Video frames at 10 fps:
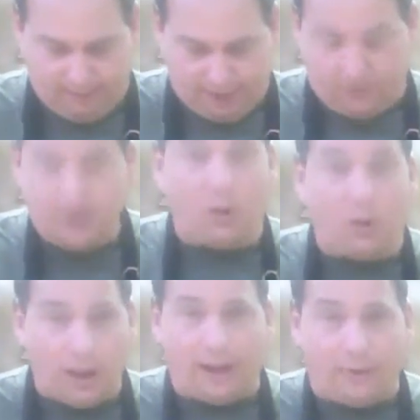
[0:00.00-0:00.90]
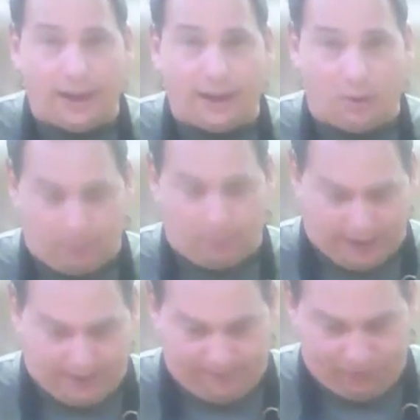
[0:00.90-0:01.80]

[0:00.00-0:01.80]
But if you don't like gritty cornbread,